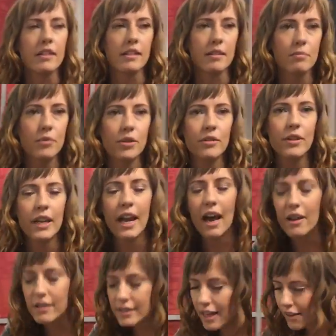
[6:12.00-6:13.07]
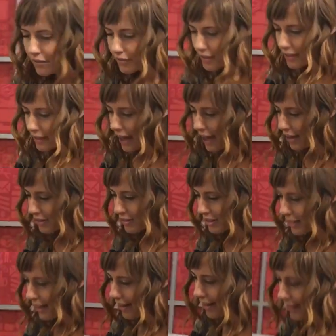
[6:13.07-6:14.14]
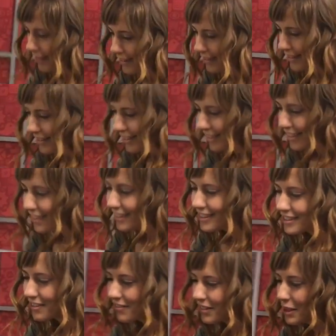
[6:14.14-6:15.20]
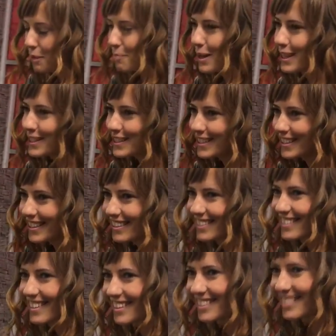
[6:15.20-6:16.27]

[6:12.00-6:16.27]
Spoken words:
Is it moving? How does that feel now, Janelle? Does it feel amazing that